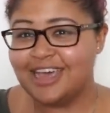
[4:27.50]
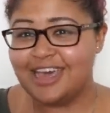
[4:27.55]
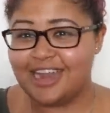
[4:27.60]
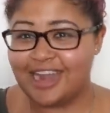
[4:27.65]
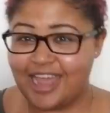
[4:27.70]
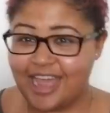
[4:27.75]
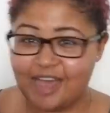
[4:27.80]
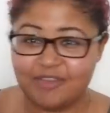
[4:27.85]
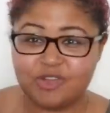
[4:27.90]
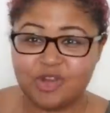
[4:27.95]
and
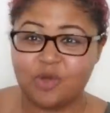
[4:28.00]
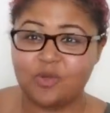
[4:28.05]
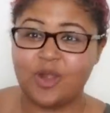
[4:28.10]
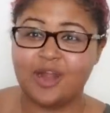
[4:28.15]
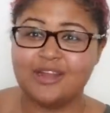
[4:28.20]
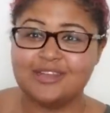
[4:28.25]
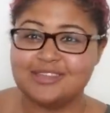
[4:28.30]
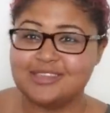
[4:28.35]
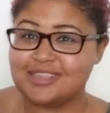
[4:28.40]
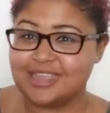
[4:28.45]
I have no
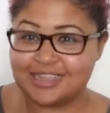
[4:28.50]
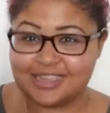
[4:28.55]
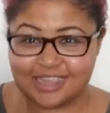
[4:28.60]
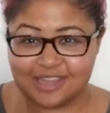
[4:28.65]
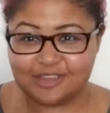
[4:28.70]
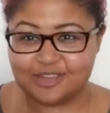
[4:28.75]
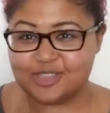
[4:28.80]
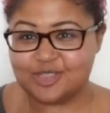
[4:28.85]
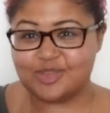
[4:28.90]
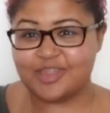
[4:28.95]
words and
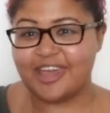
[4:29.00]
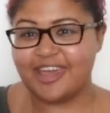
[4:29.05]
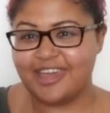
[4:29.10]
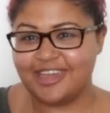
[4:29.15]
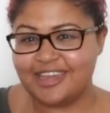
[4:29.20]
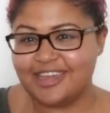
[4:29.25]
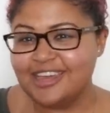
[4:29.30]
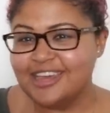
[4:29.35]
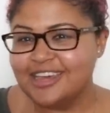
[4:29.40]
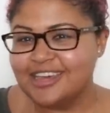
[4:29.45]
neither do
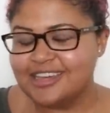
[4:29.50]
they.